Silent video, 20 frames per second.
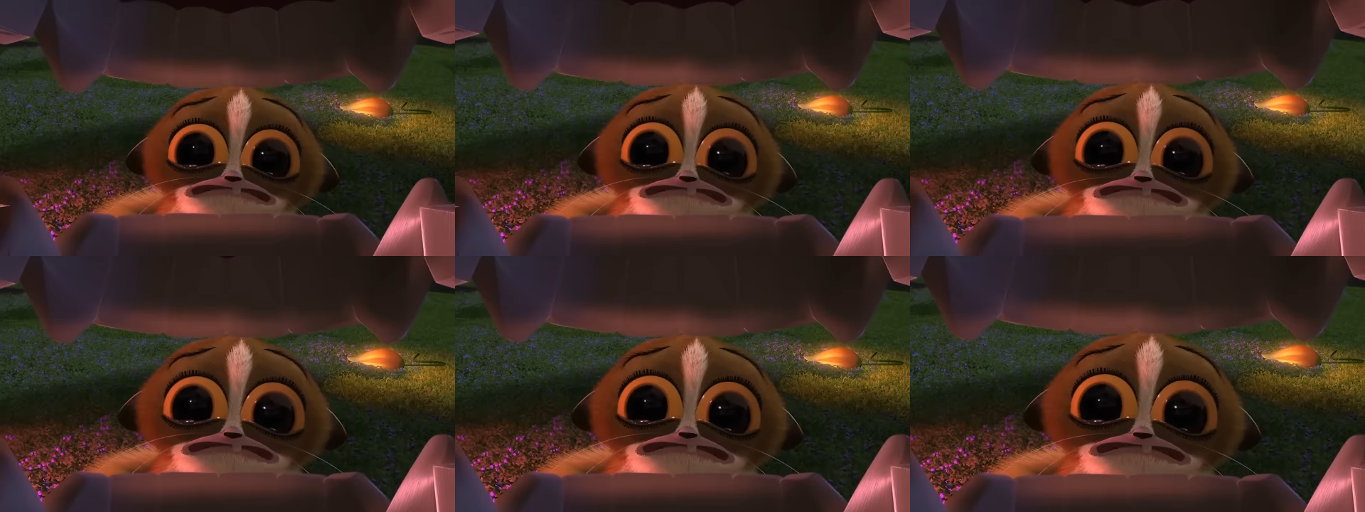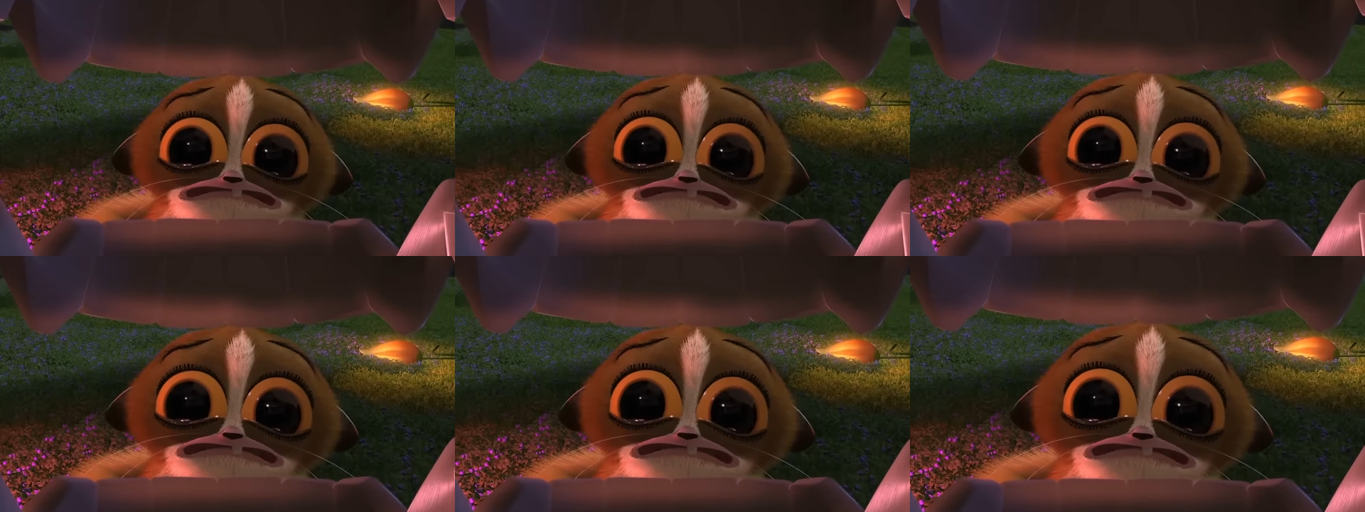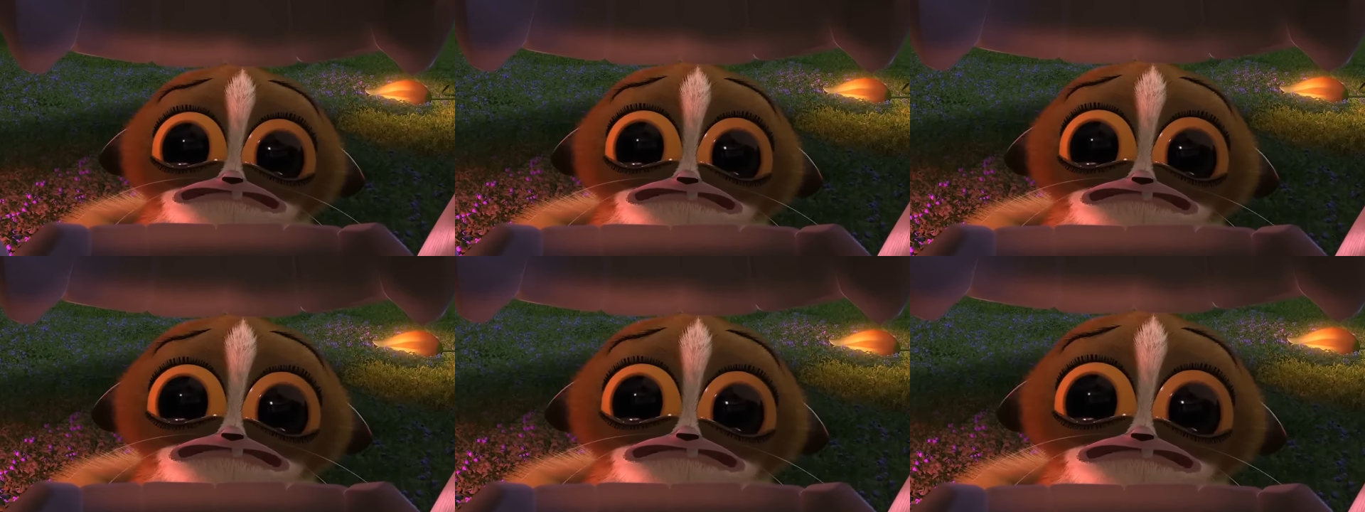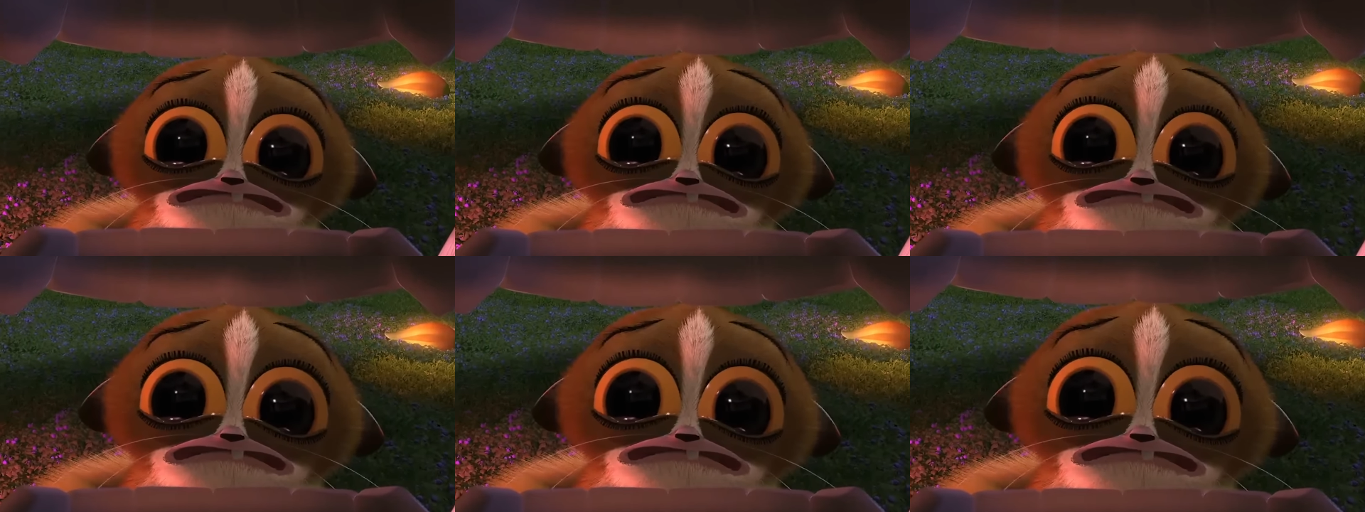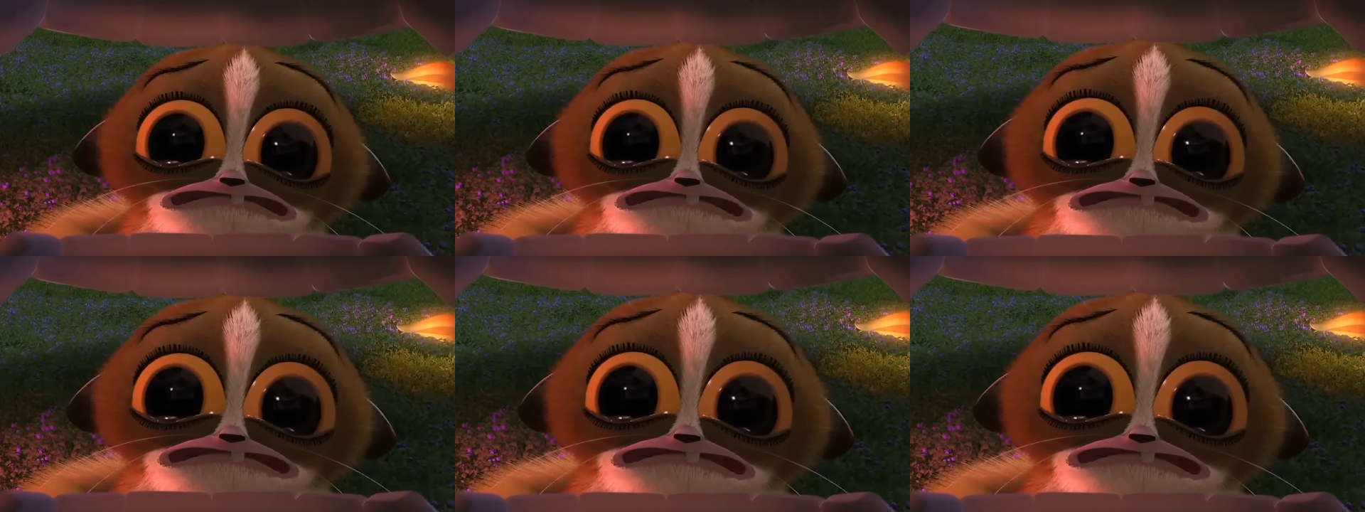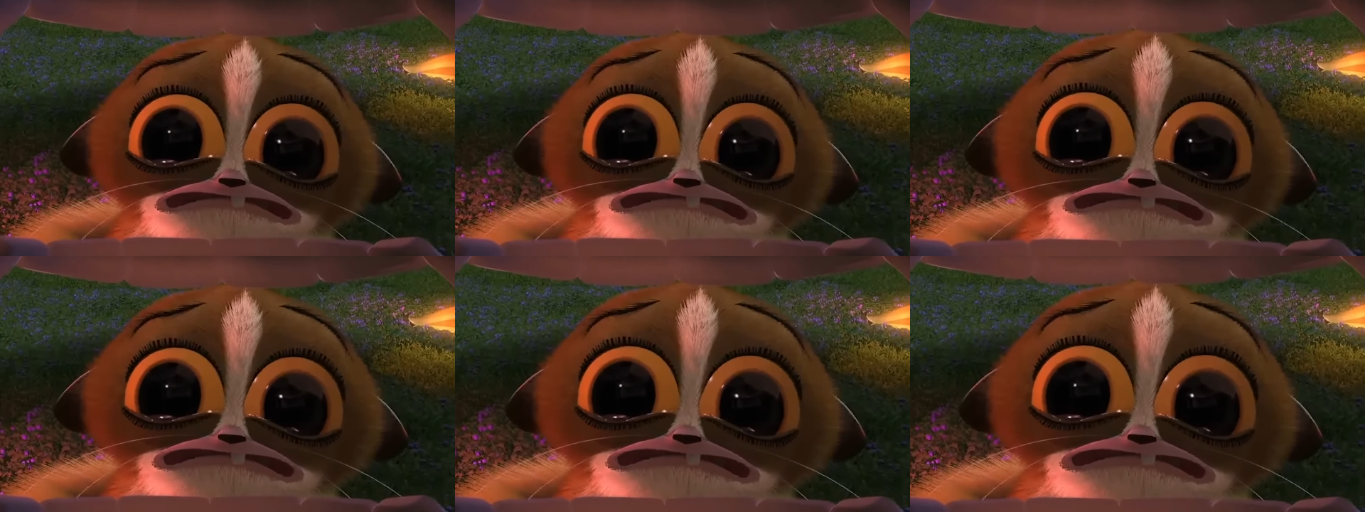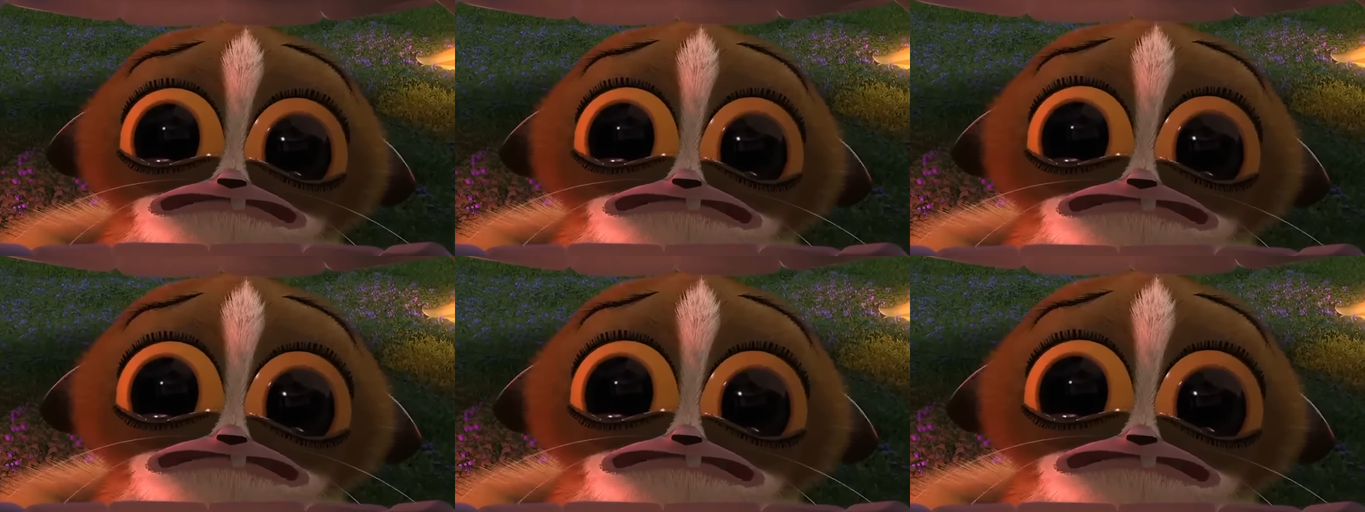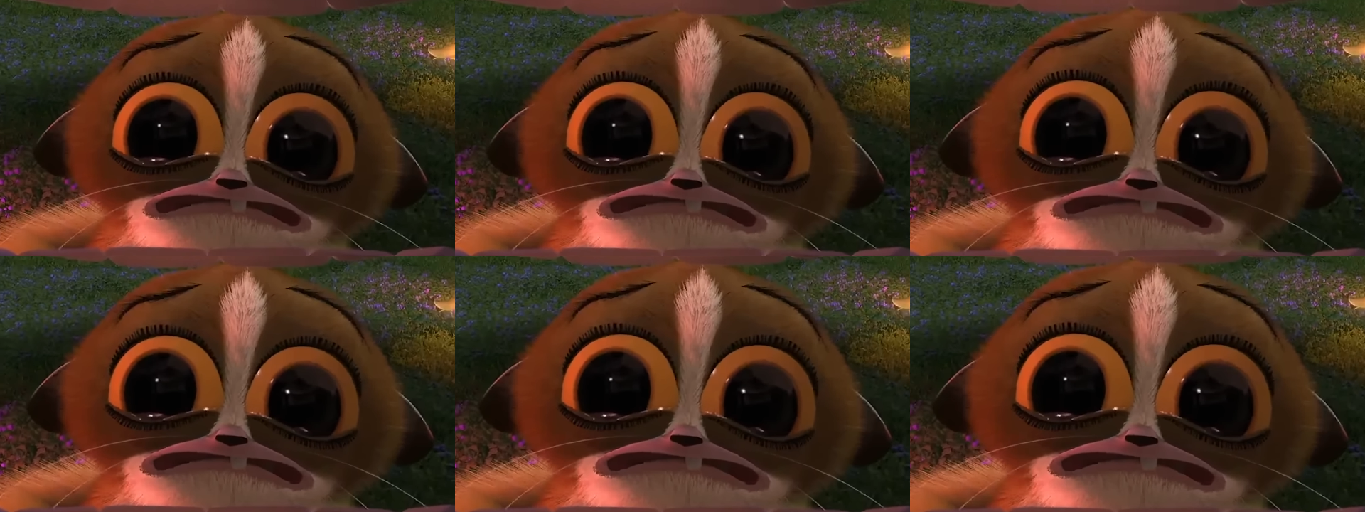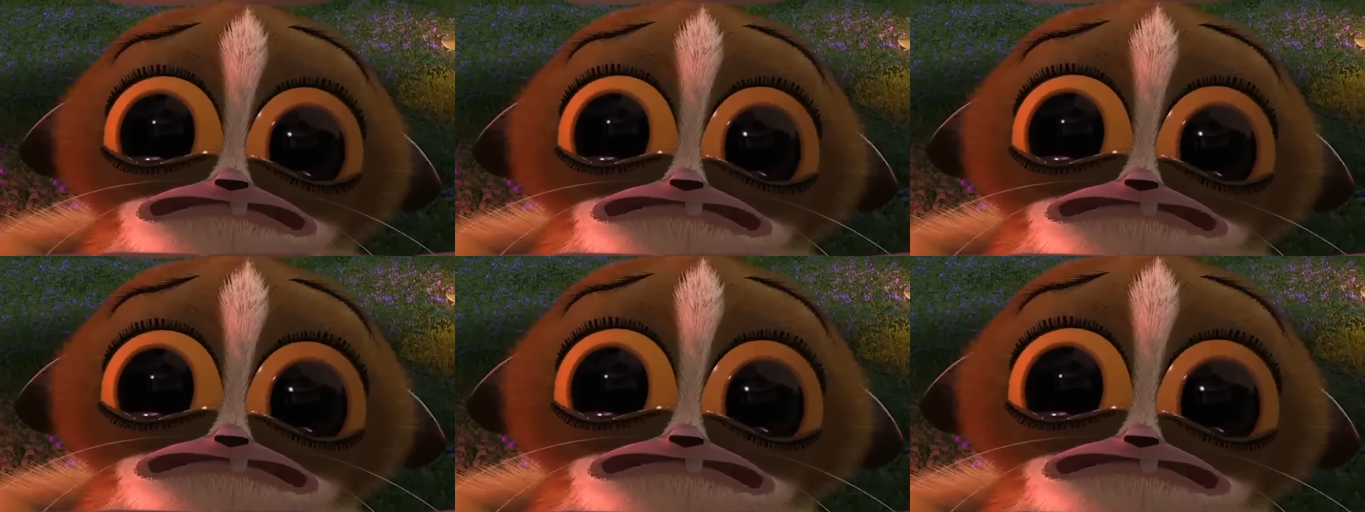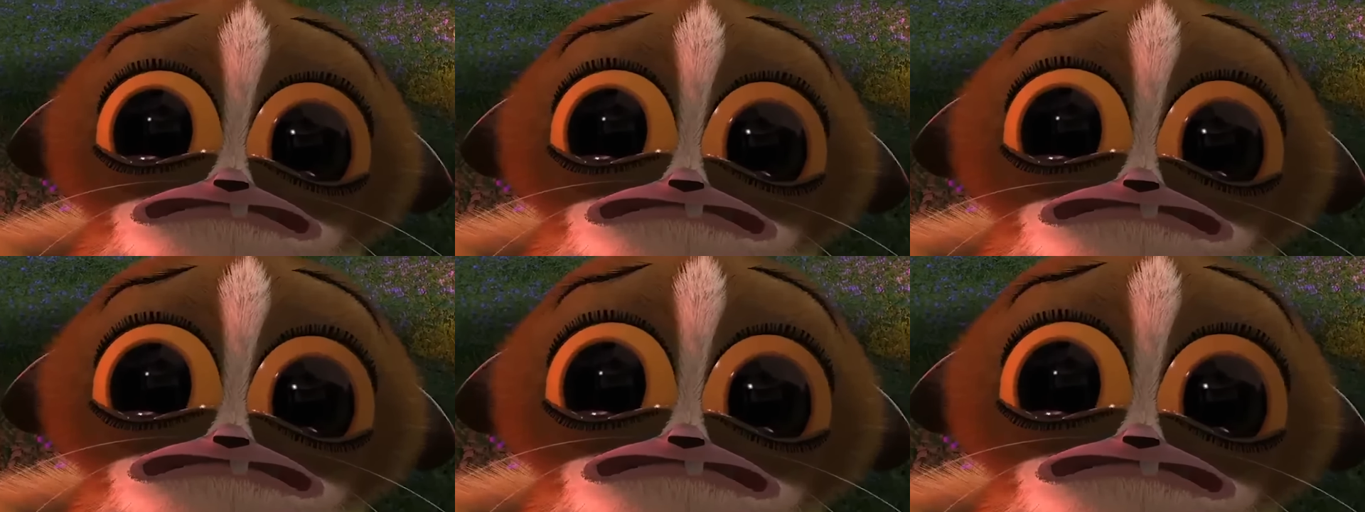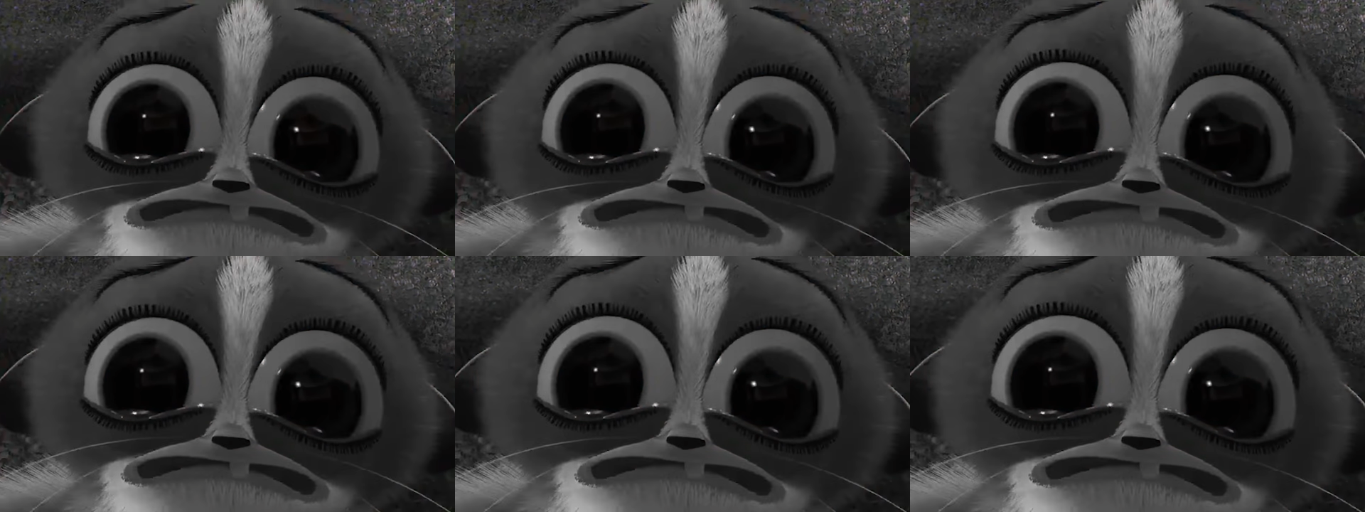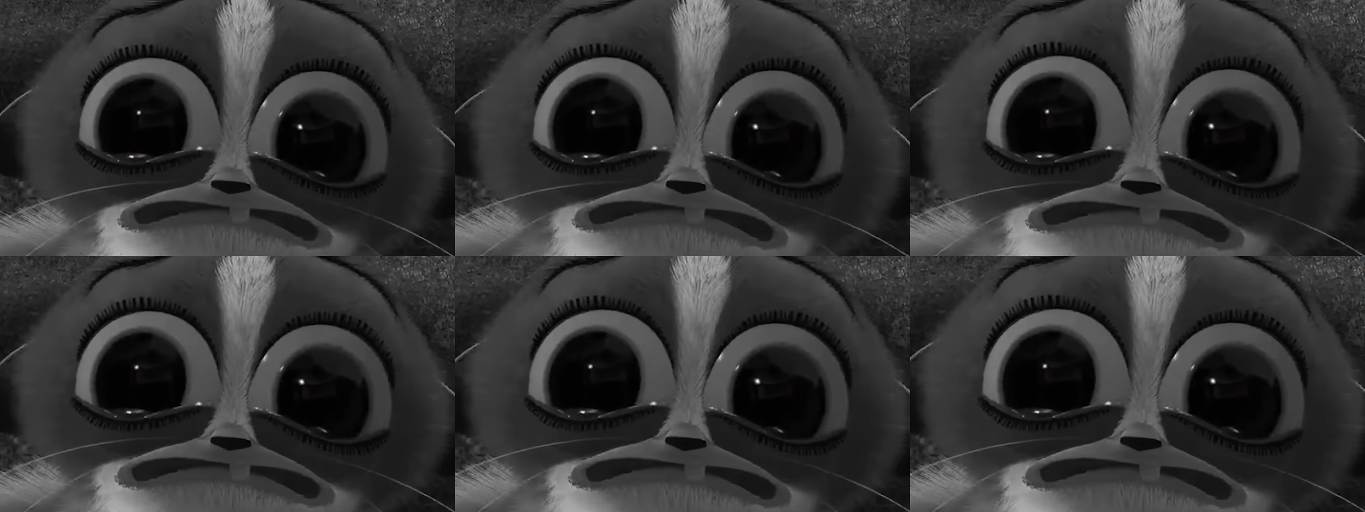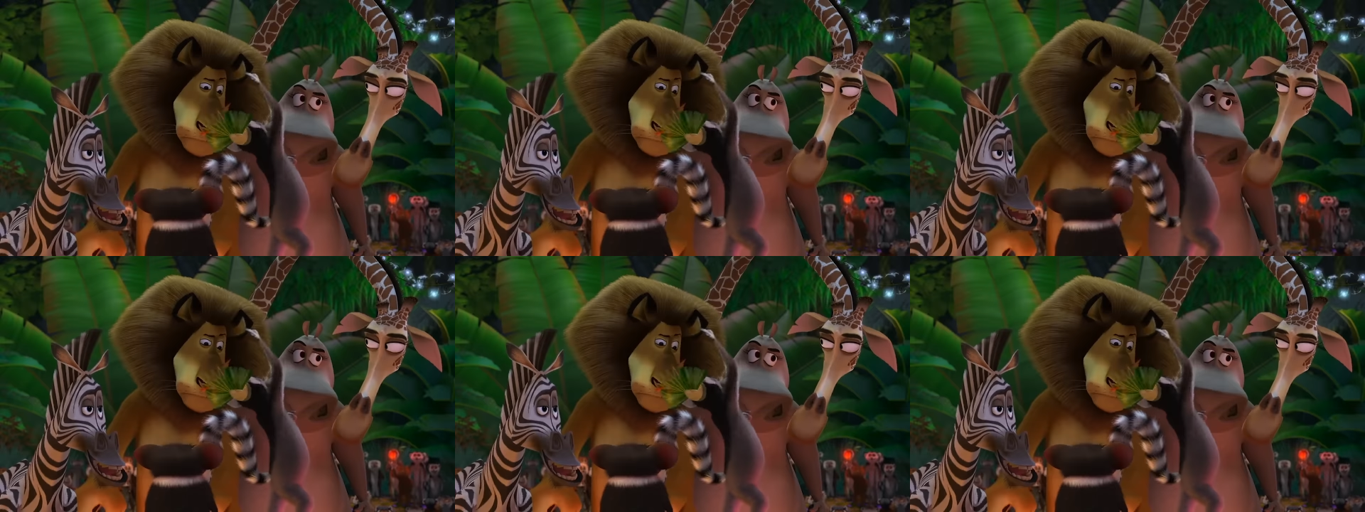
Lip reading: No face is visible, so there are no lips to read.